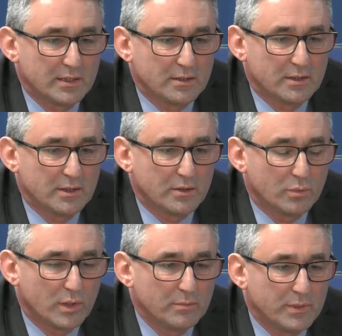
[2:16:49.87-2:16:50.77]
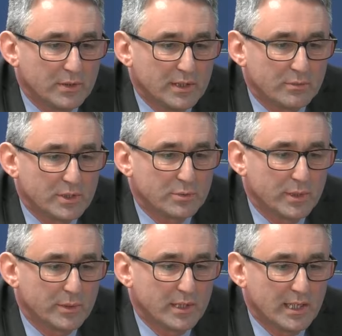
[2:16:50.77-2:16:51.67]
The one building which
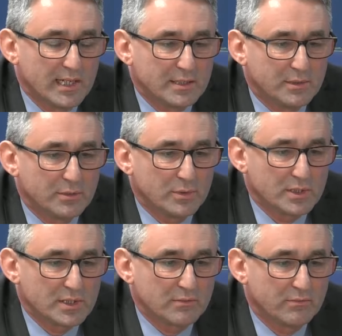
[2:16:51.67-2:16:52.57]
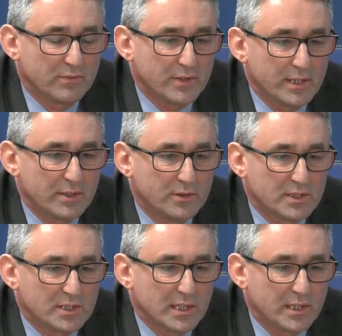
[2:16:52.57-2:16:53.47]
we were adamant was very
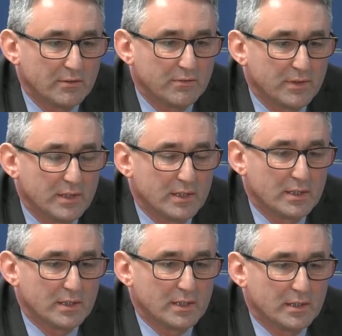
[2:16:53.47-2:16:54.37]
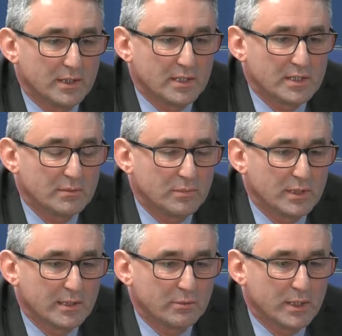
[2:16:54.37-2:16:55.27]
unsafe,
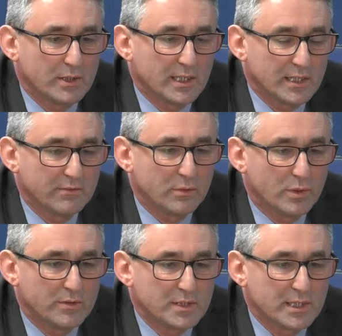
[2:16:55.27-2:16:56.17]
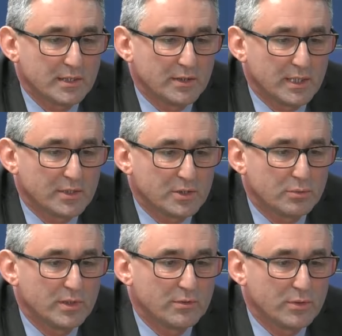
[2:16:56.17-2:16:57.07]
we only had it for warranty, and they
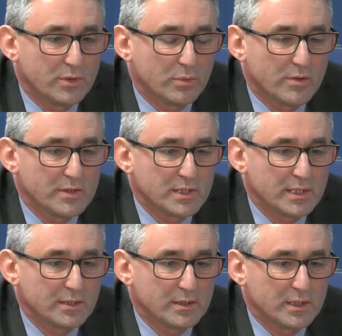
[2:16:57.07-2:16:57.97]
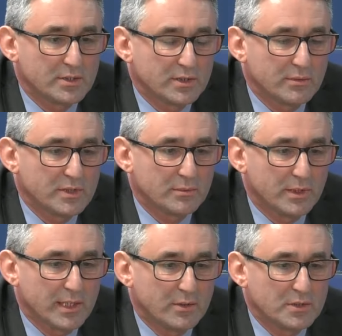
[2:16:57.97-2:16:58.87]
just withdrew the warranty and took it with
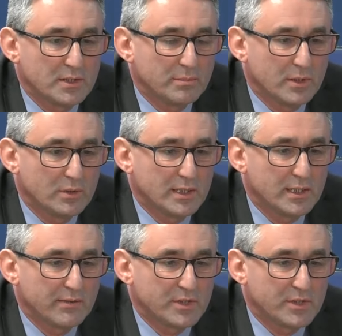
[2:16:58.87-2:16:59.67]
someone else. The building never